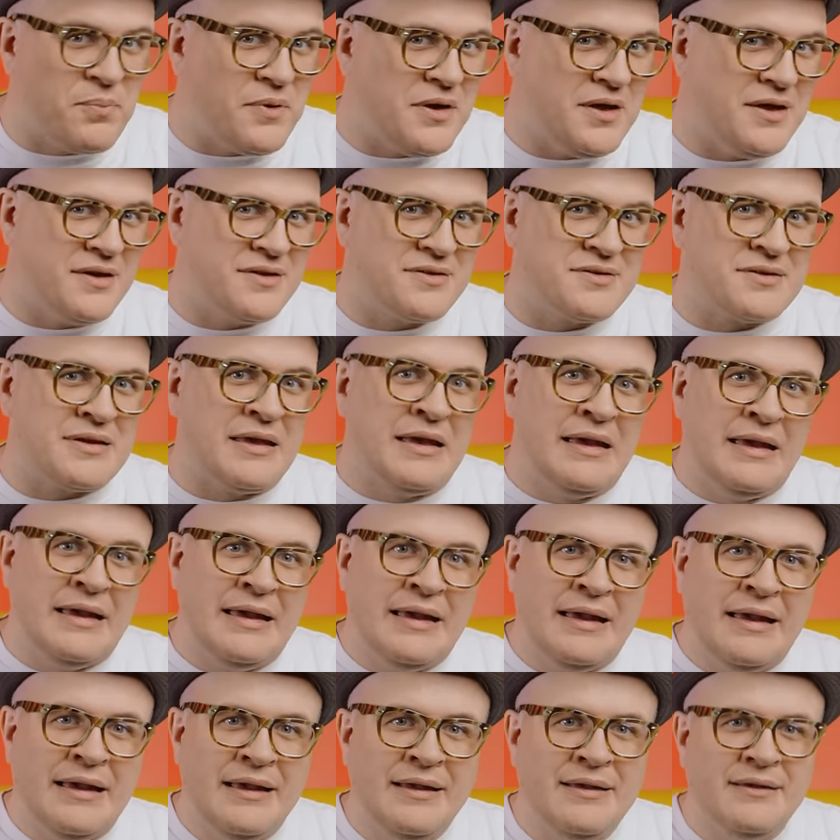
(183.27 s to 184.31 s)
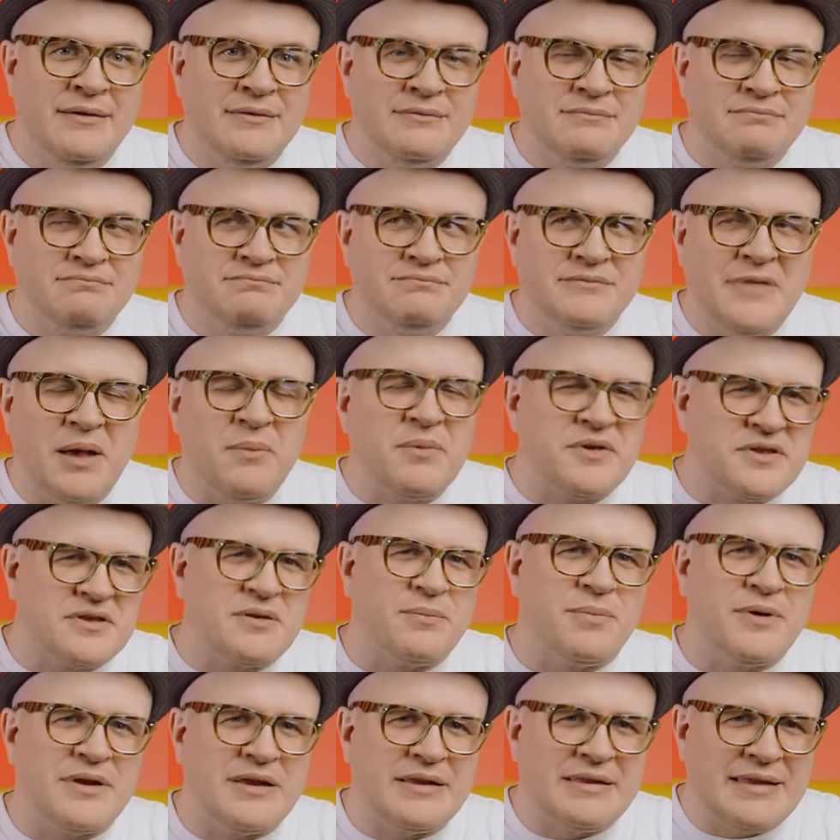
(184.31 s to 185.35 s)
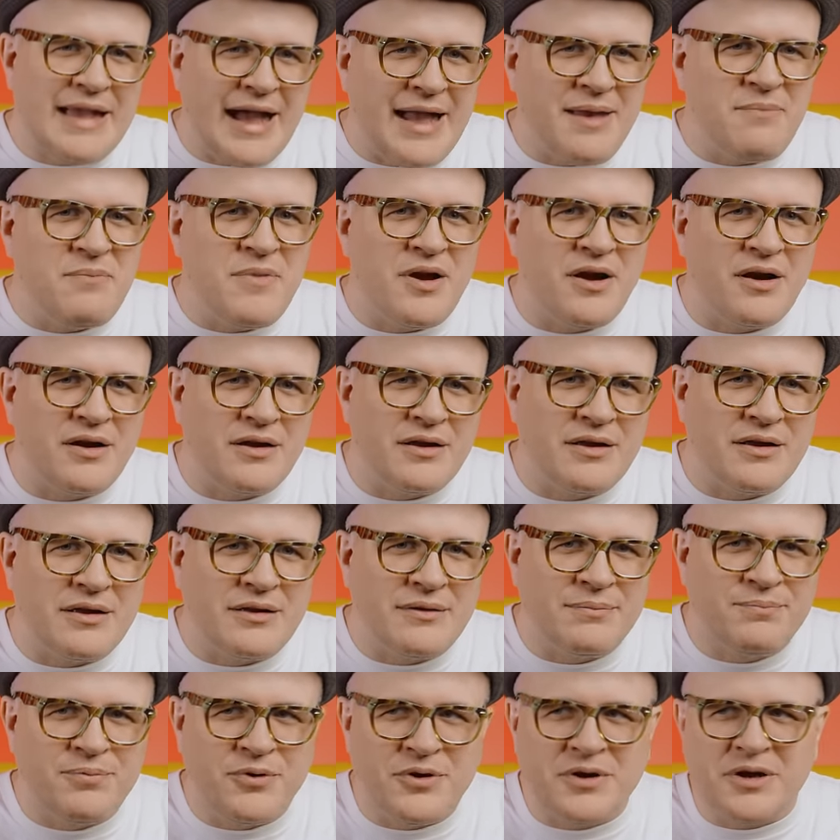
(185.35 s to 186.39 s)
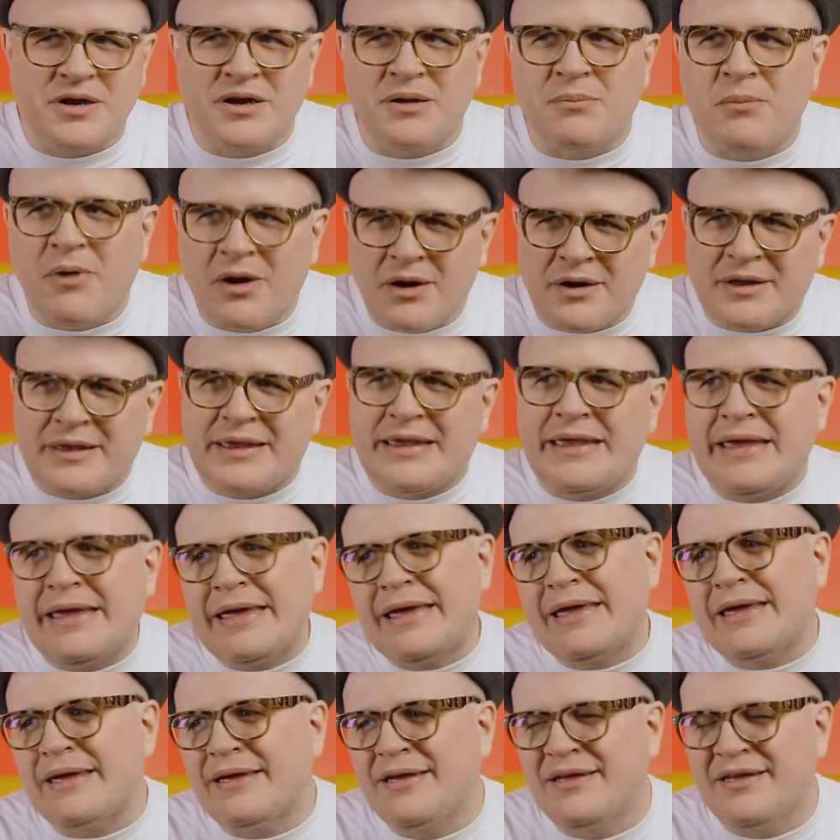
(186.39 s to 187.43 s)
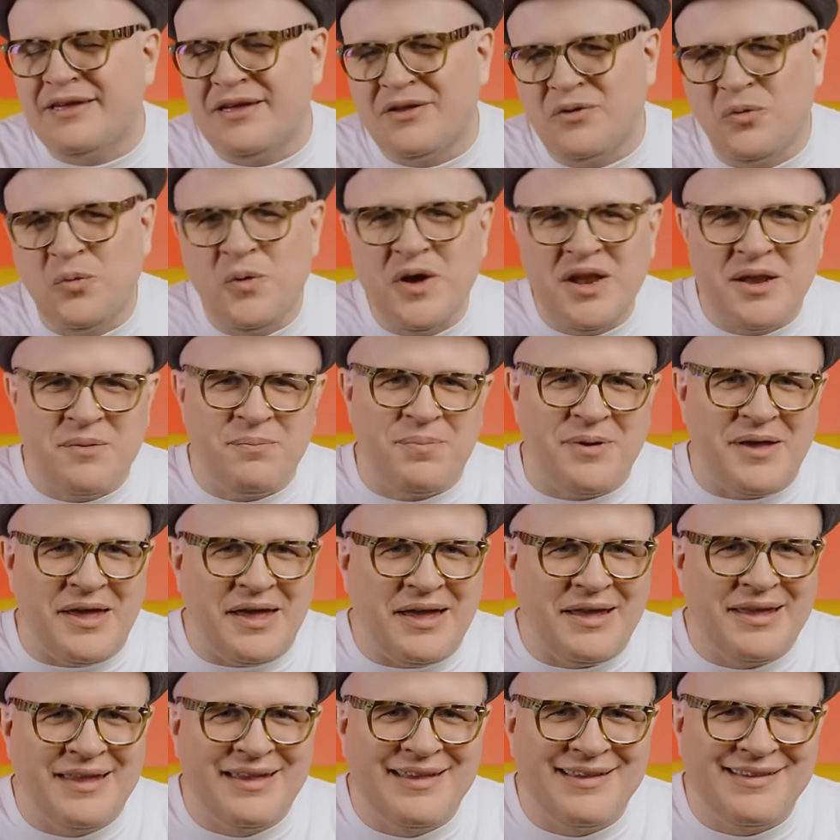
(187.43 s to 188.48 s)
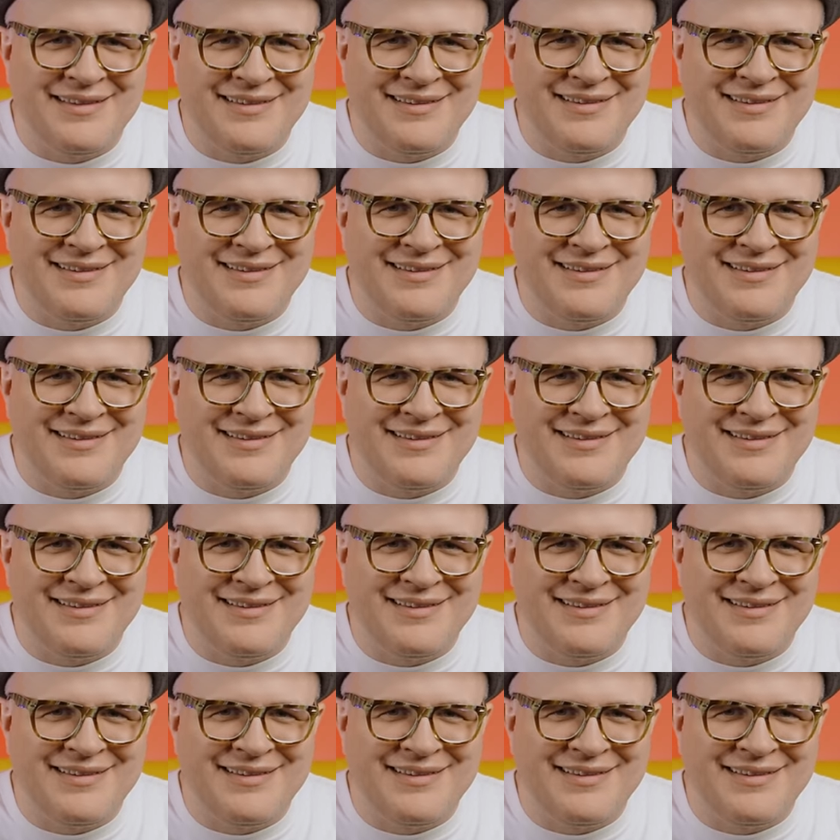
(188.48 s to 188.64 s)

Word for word: Pigs. That must have been a nightmare to put on a marquee in Winnipeg.